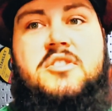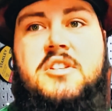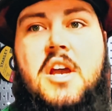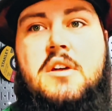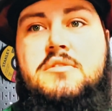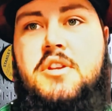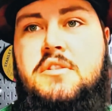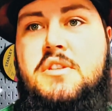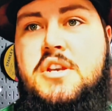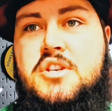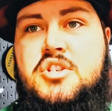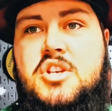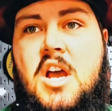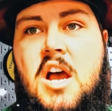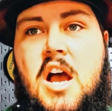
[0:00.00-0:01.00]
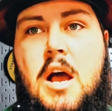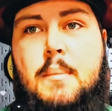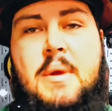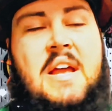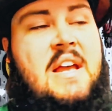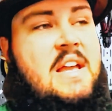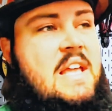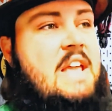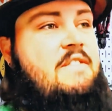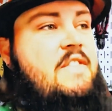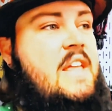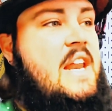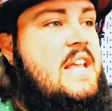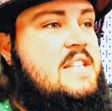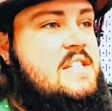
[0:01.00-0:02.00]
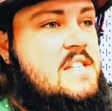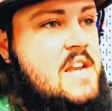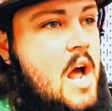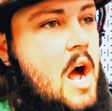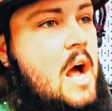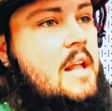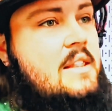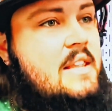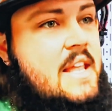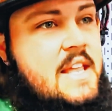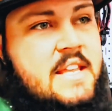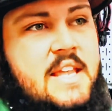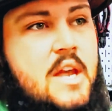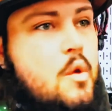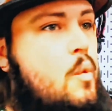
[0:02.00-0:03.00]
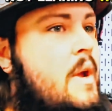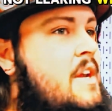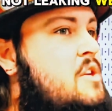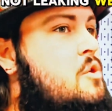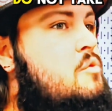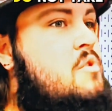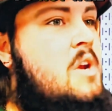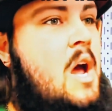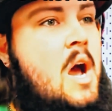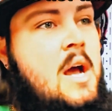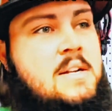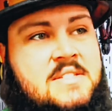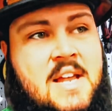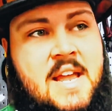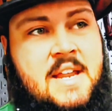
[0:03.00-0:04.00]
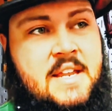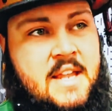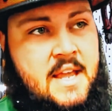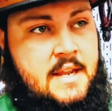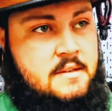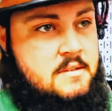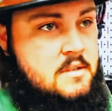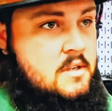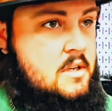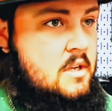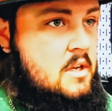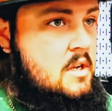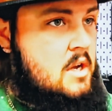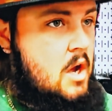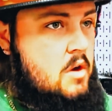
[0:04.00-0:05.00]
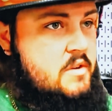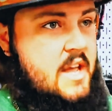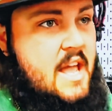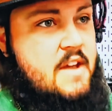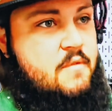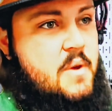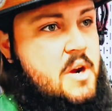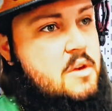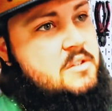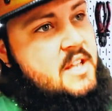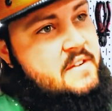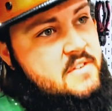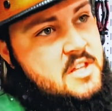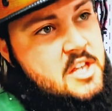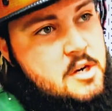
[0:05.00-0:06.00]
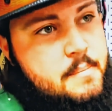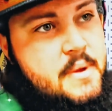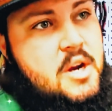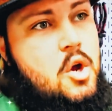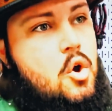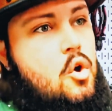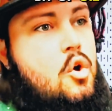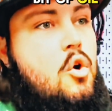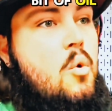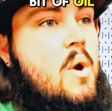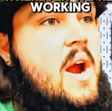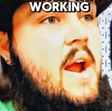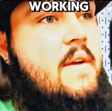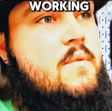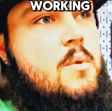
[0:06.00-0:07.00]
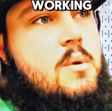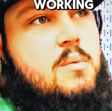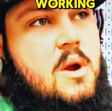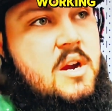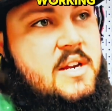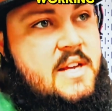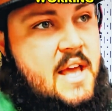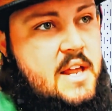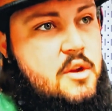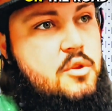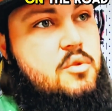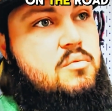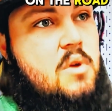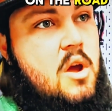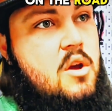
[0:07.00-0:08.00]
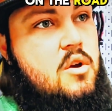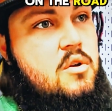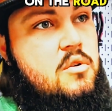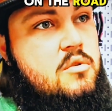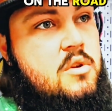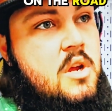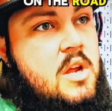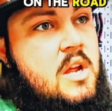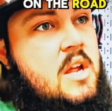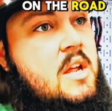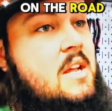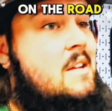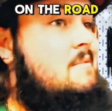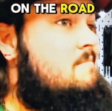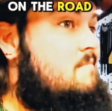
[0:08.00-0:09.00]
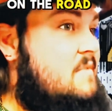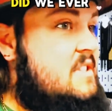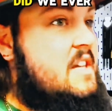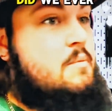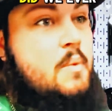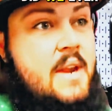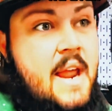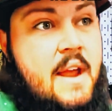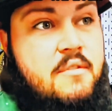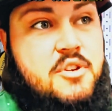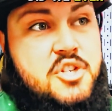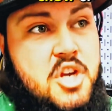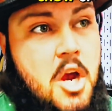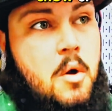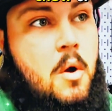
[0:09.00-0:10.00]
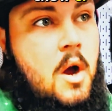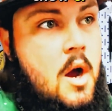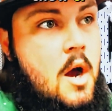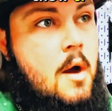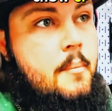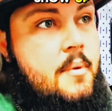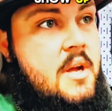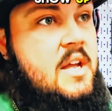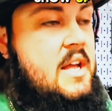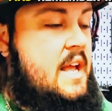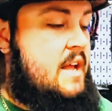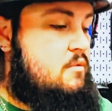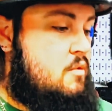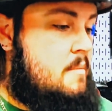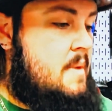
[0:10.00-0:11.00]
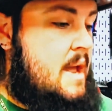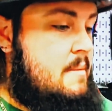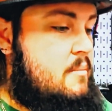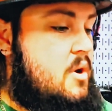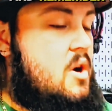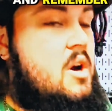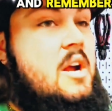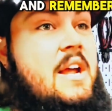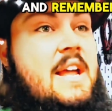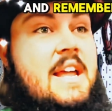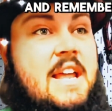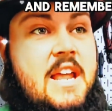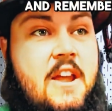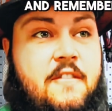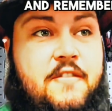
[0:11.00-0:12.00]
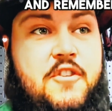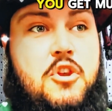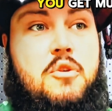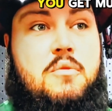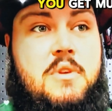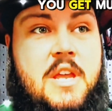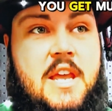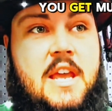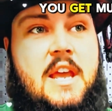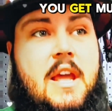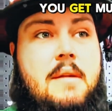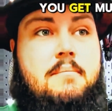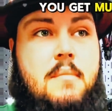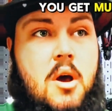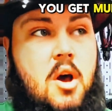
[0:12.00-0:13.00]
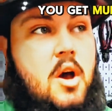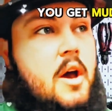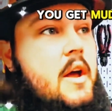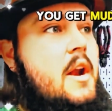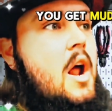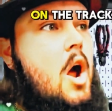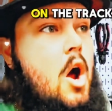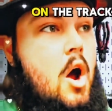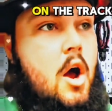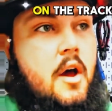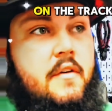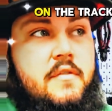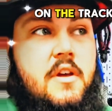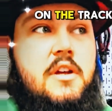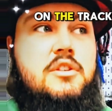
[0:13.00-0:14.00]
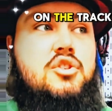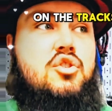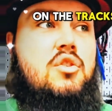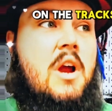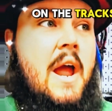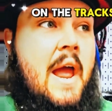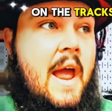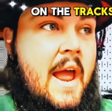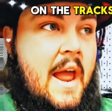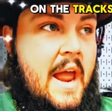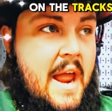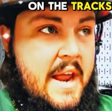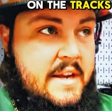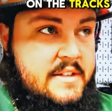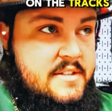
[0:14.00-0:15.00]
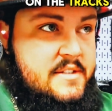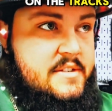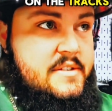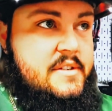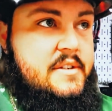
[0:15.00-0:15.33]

to go do this job, if it is not leaking, we do not take it. Okay, if we don't leave a little bit of oil wherever we're working at on the road, did we ever show up? And remember, if you get mud on the tracks,